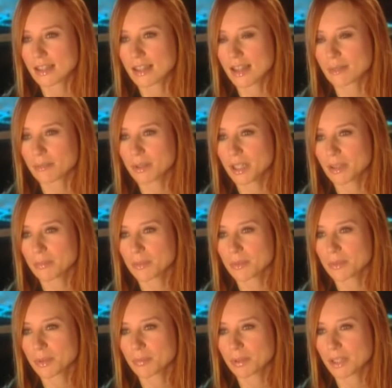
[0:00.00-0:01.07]
that
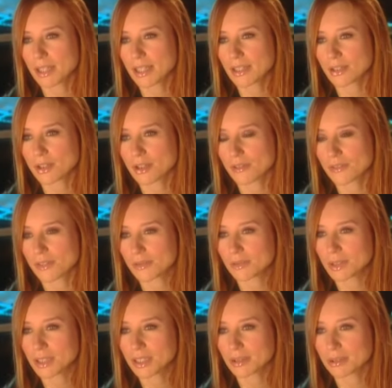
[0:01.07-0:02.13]
people were playing off of
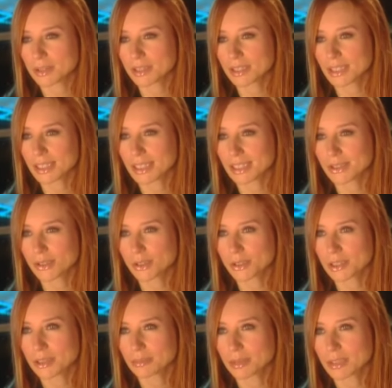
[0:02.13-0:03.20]
when they were sending in
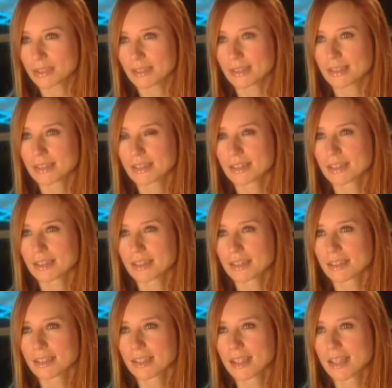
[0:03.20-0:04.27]
treatments.
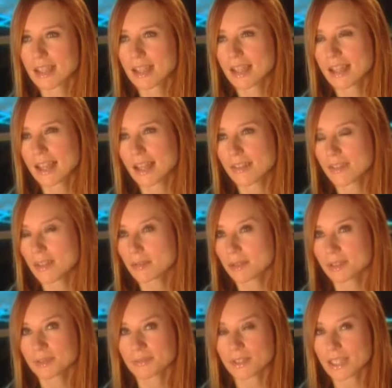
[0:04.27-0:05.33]
And there
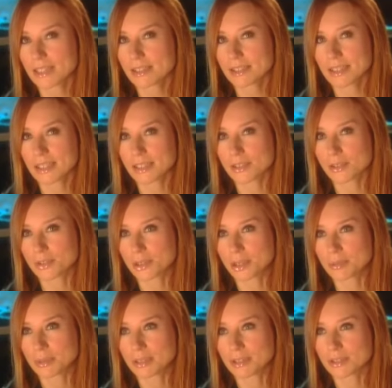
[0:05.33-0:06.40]
were some fascinating
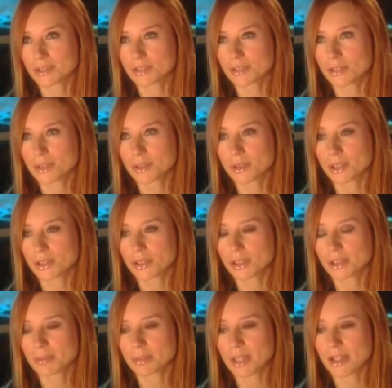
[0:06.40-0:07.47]
treatments, there's no
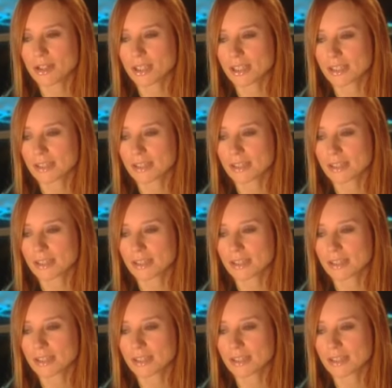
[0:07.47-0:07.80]
question about